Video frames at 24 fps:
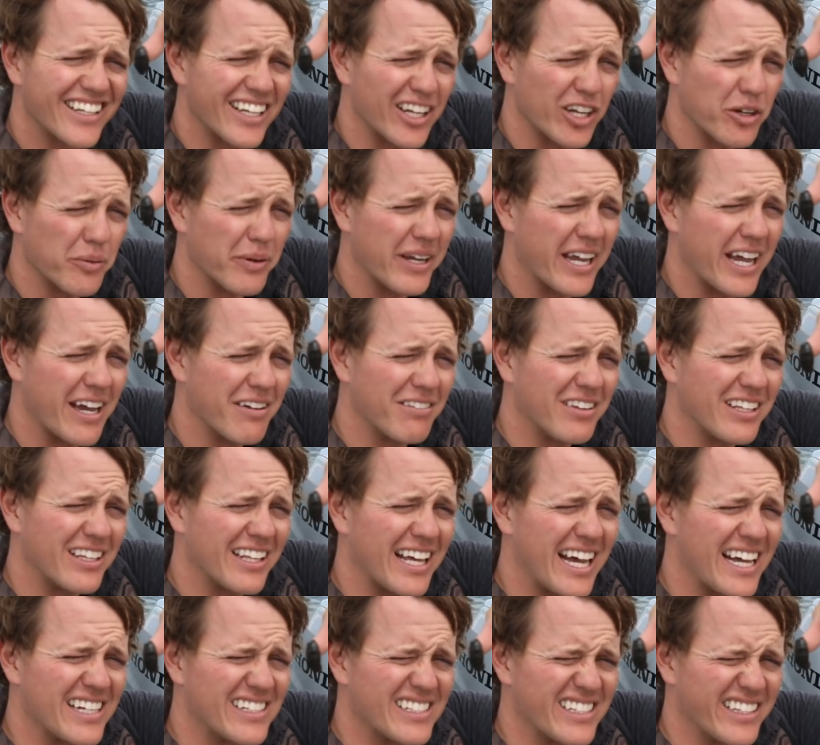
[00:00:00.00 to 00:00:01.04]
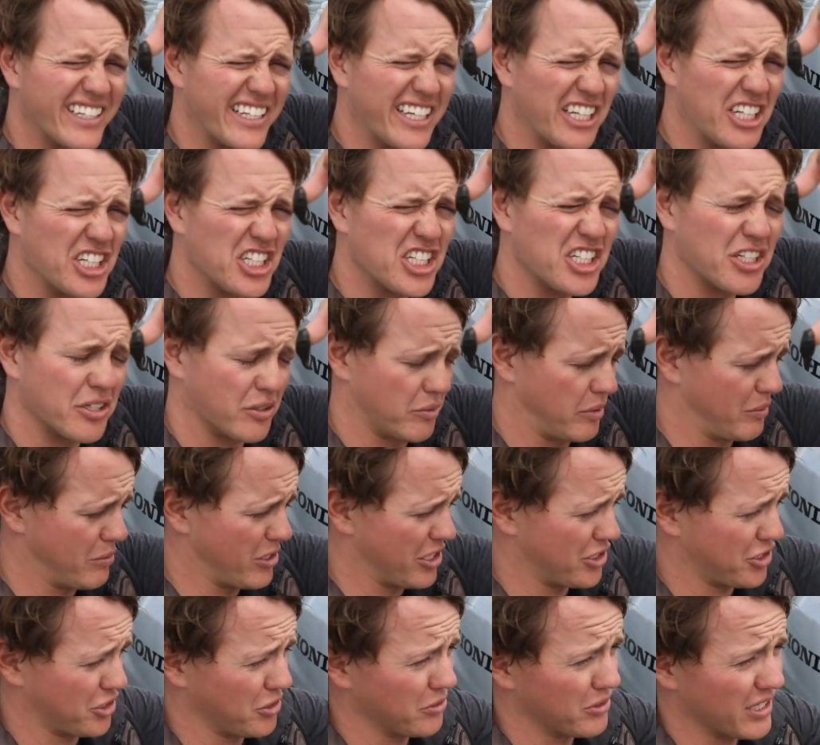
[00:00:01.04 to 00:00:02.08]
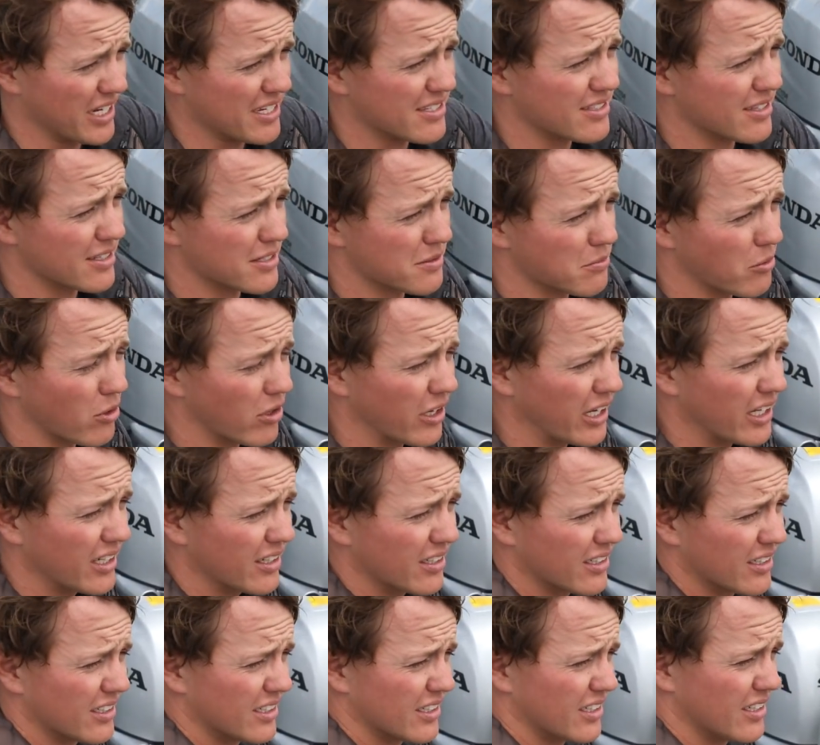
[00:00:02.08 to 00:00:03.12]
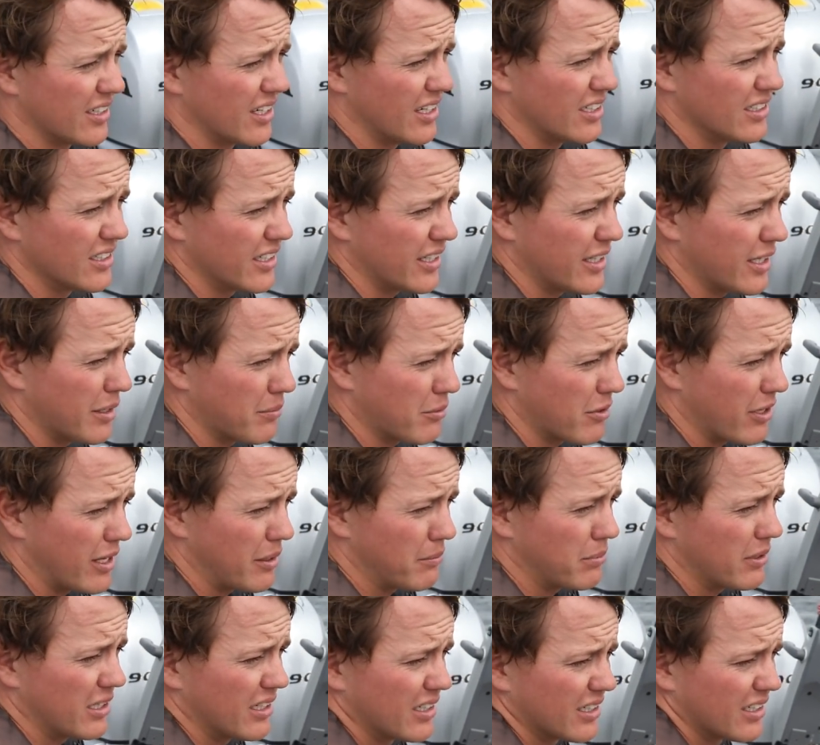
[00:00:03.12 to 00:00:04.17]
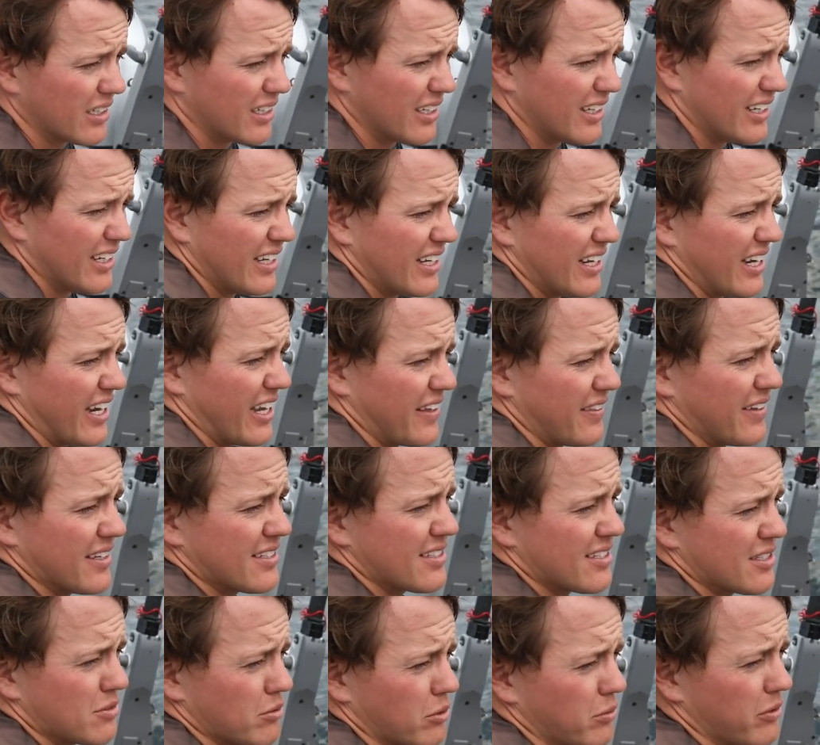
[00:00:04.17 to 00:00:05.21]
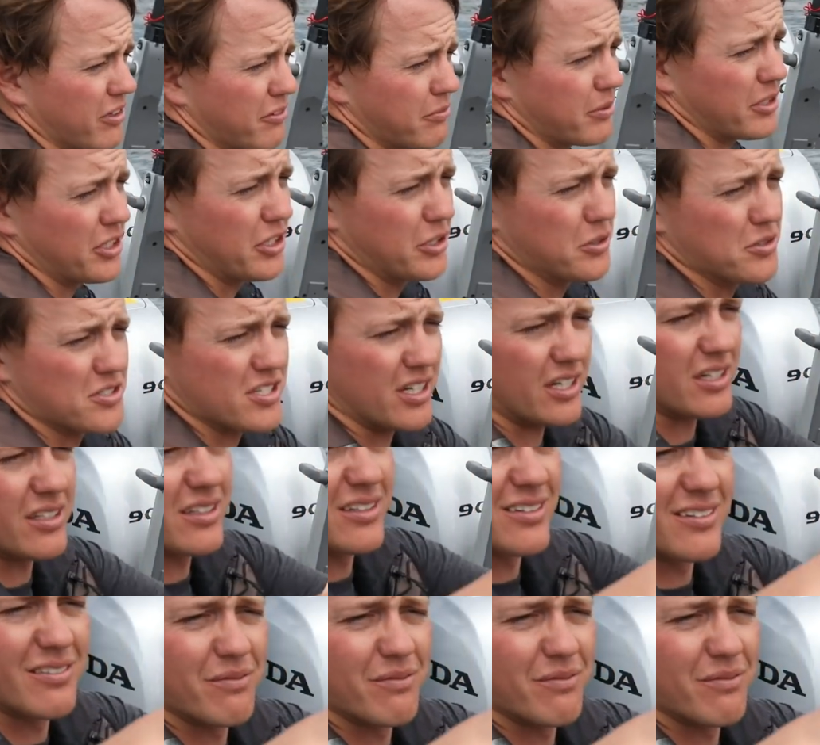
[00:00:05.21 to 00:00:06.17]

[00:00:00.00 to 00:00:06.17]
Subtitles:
Here we have the last leech. We bought 2 dozen this morning. I'll hook you up, Grandpa. And this is what we've been using.